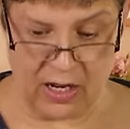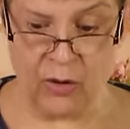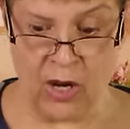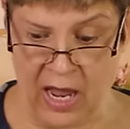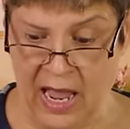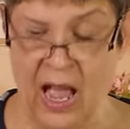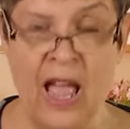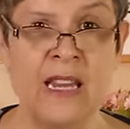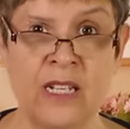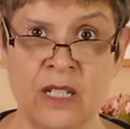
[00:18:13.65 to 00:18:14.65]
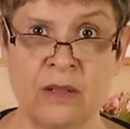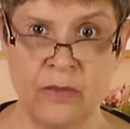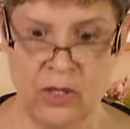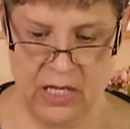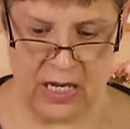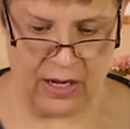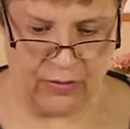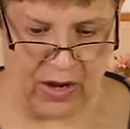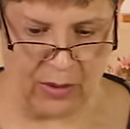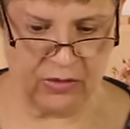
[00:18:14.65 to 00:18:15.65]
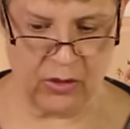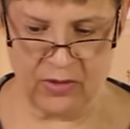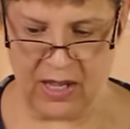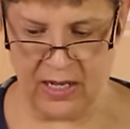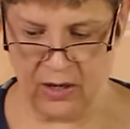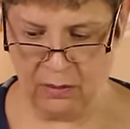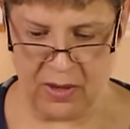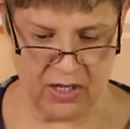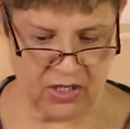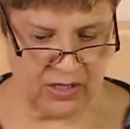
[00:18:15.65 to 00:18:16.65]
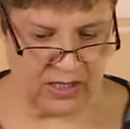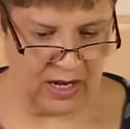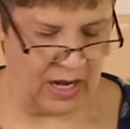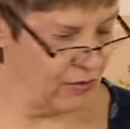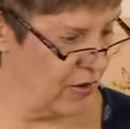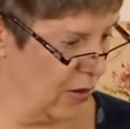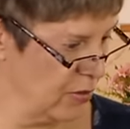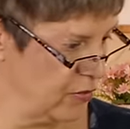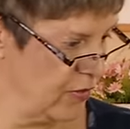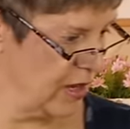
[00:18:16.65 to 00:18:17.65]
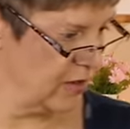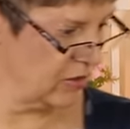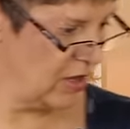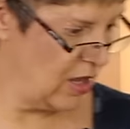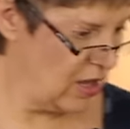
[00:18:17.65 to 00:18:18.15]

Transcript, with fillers: Now, eight, you need eight flowers, so it's eight, nine patches and eight flowers for this.